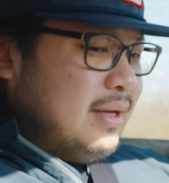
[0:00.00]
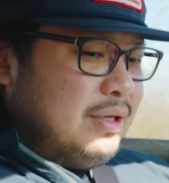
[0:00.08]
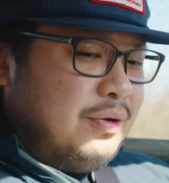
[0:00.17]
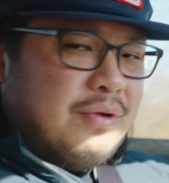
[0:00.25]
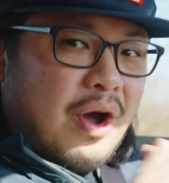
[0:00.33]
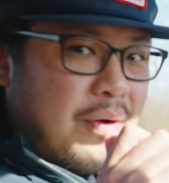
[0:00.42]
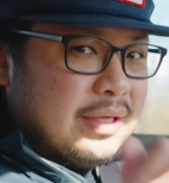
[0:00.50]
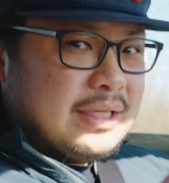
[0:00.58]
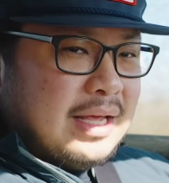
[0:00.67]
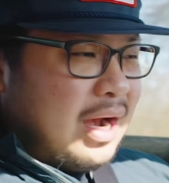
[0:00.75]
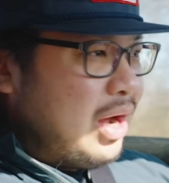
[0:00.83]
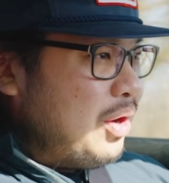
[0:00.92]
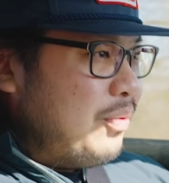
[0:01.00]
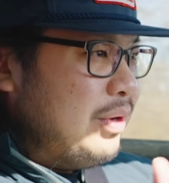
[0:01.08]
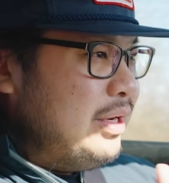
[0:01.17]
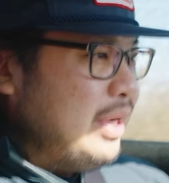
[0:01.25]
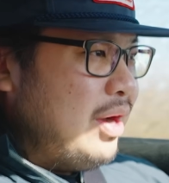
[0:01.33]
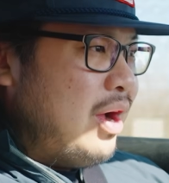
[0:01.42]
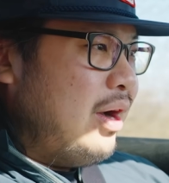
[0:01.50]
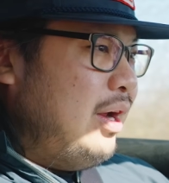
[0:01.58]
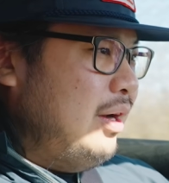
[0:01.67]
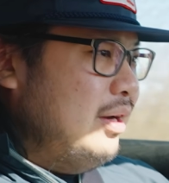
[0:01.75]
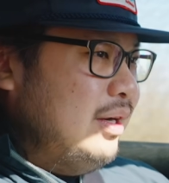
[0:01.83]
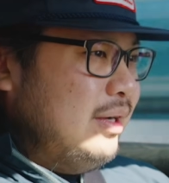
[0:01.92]
You know it's there when you get on
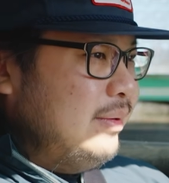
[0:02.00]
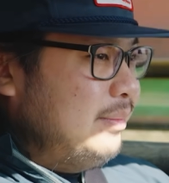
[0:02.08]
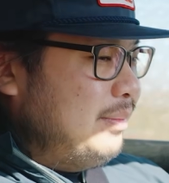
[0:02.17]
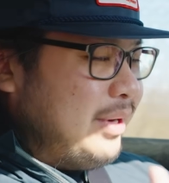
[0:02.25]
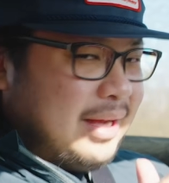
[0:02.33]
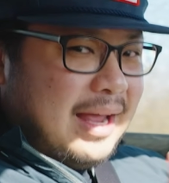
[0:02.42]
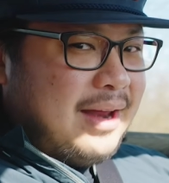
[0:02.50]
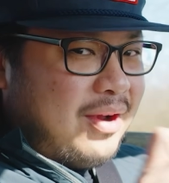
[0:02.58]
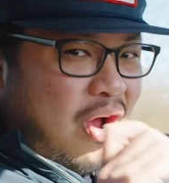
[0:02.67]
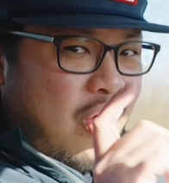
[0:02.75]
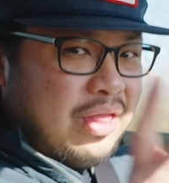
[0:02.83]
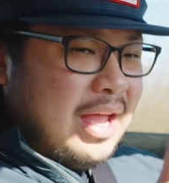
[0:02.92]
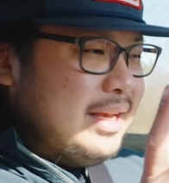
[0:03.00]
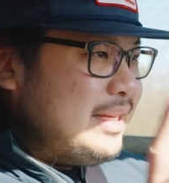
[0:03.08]
it, but again, on that